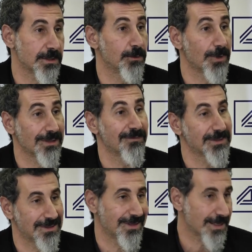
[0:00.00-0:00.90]

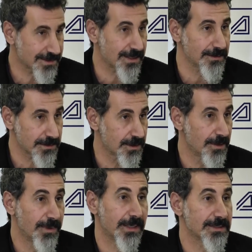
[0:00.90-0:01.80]
irrelevant in that sense,
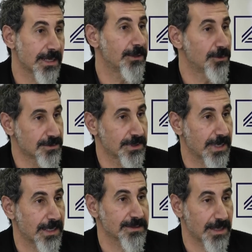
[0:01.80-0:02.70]
because I use it
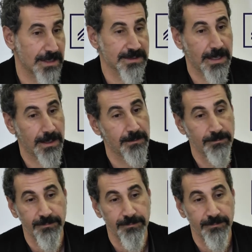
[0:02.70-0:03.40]
as a